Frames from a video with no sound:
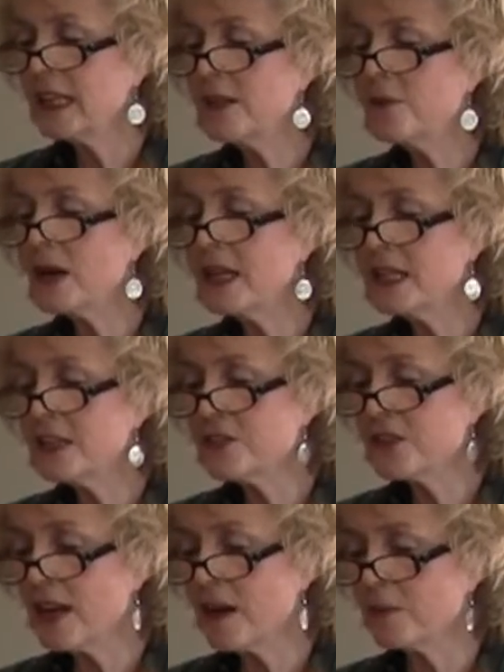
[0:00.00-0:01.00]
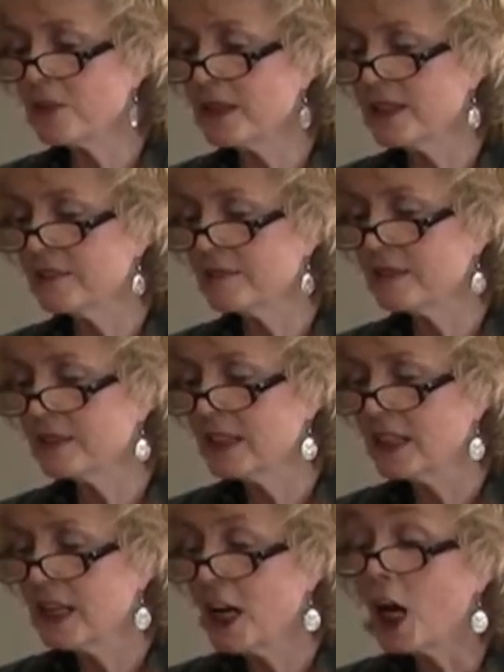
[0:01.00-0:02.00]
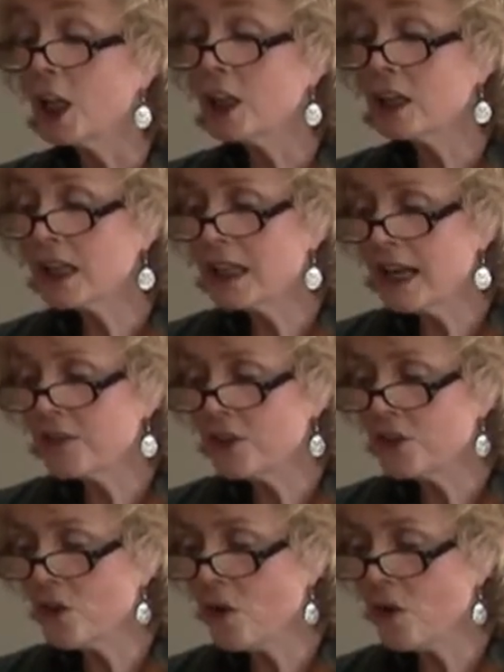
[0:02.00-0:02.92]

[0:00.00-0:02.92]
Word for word: Anyway, here's Almarine, a looking out the